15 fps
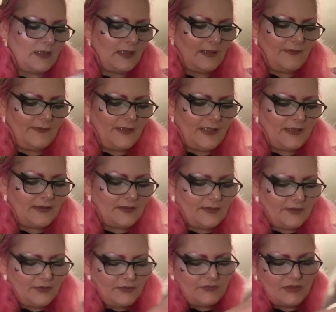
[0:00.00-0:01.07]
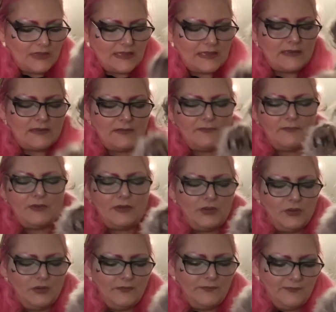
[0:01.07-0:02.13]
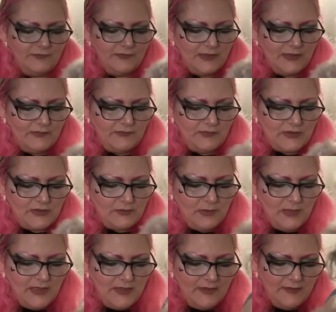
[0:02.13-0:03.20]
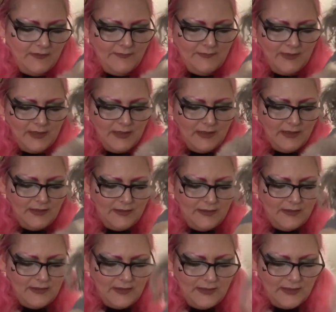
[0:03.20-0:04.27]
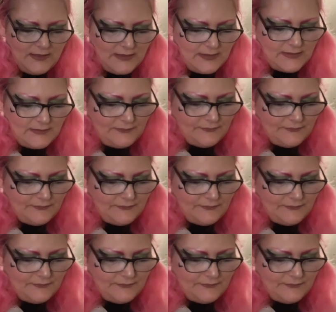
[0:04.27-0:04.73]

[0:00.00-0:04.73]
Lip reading: and then you just maneuver it to where his